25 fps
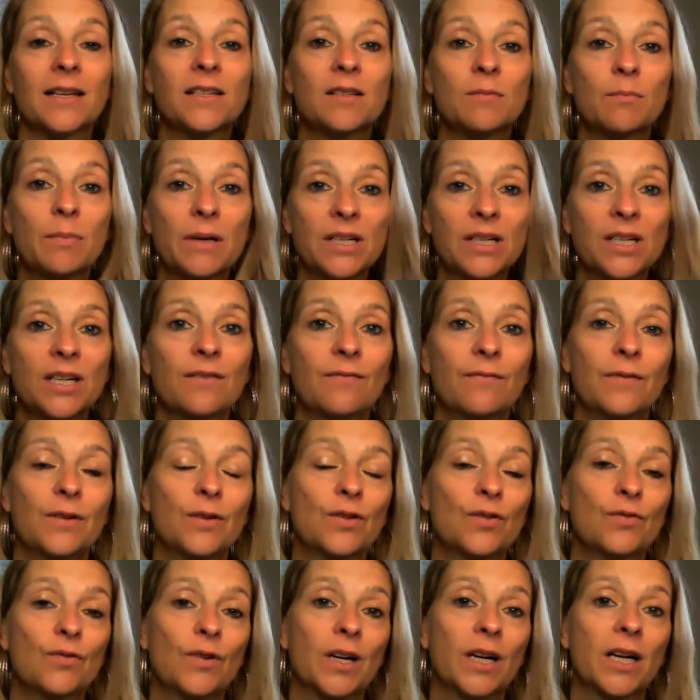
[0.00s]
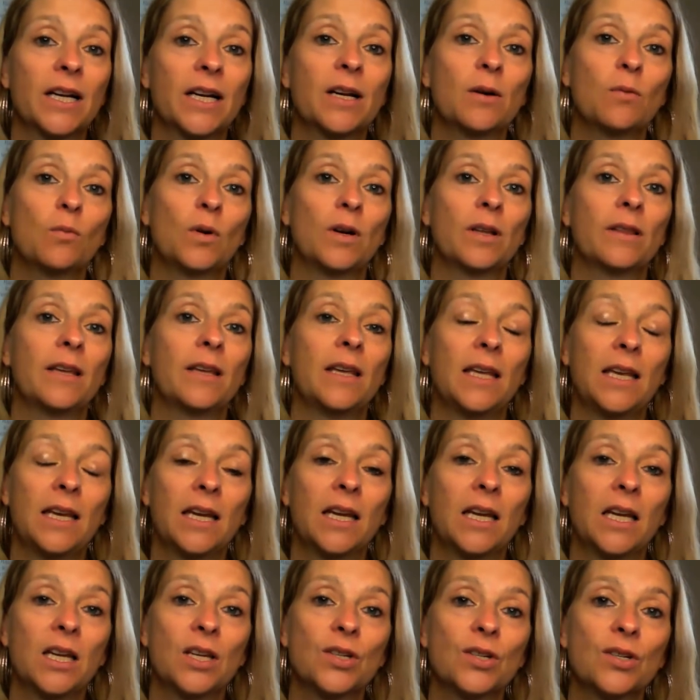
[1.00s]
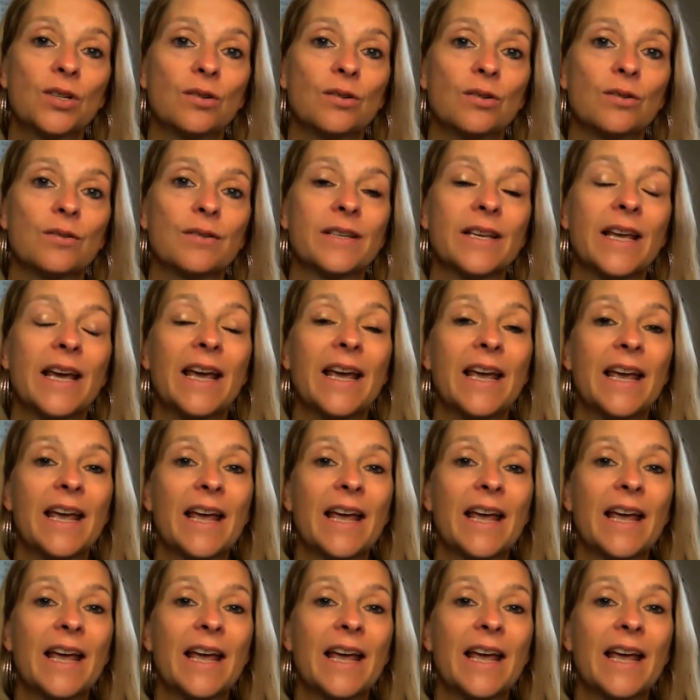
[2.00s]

especially if you're struggling with eating issues.